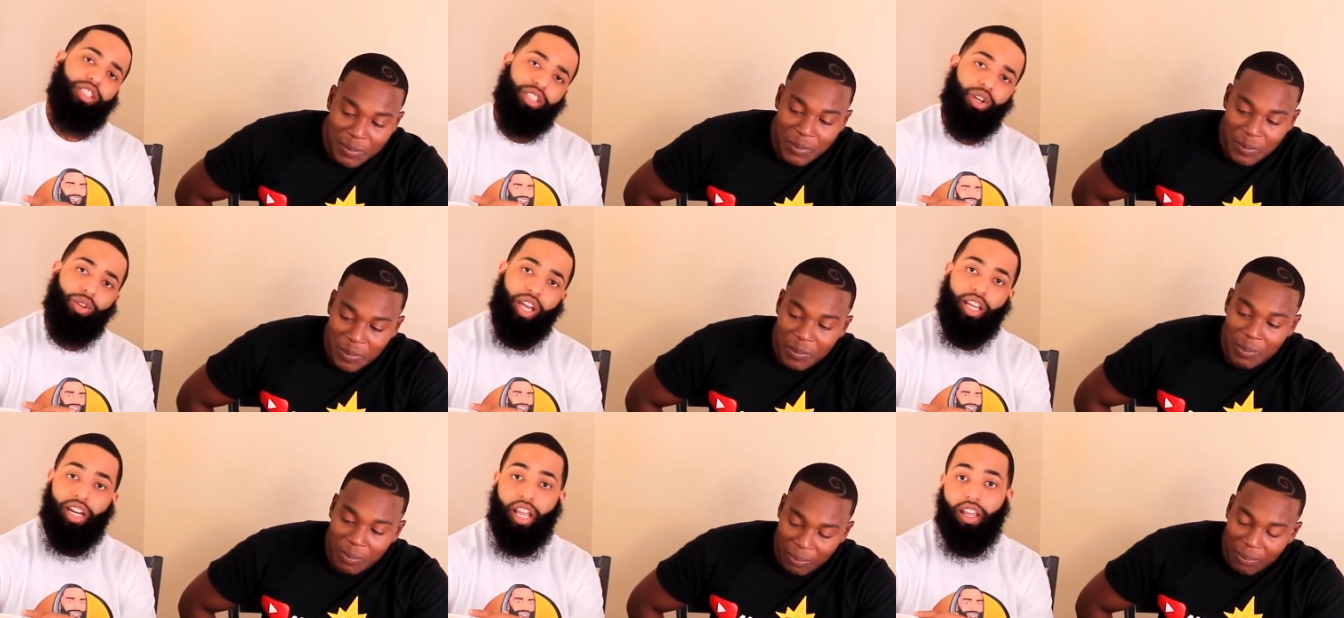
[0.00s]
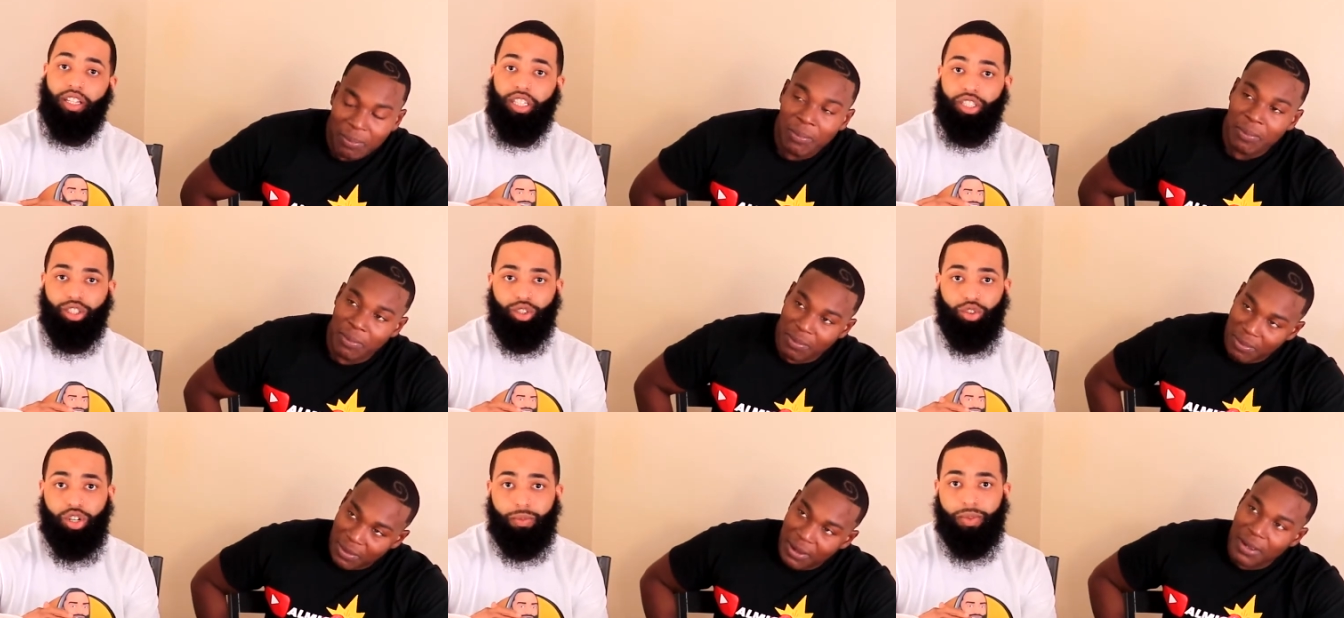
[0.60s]
Speaker 1: it's okay to have
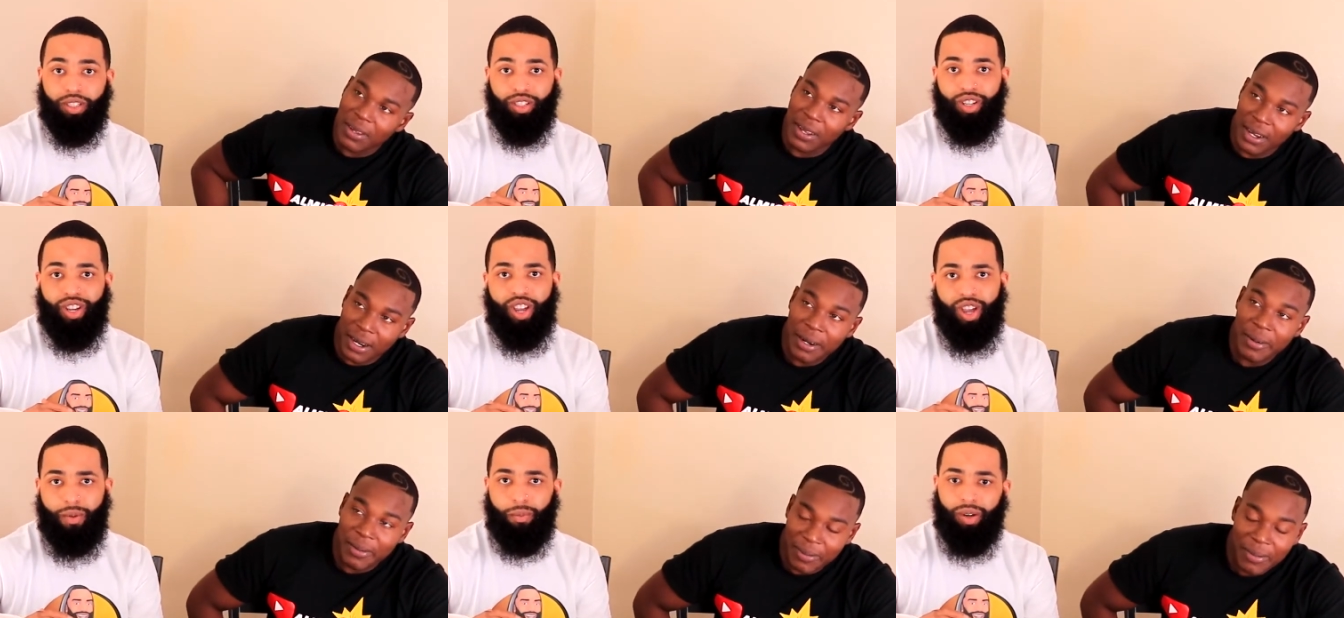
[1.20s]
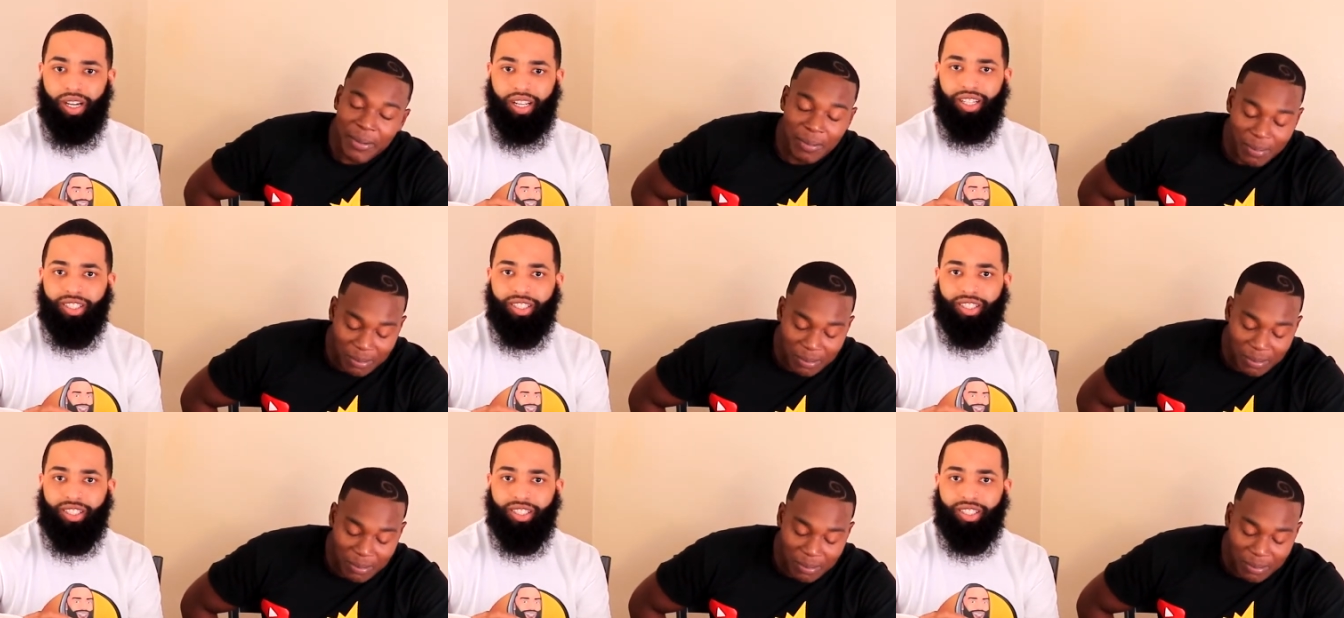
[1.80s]
disagreements. But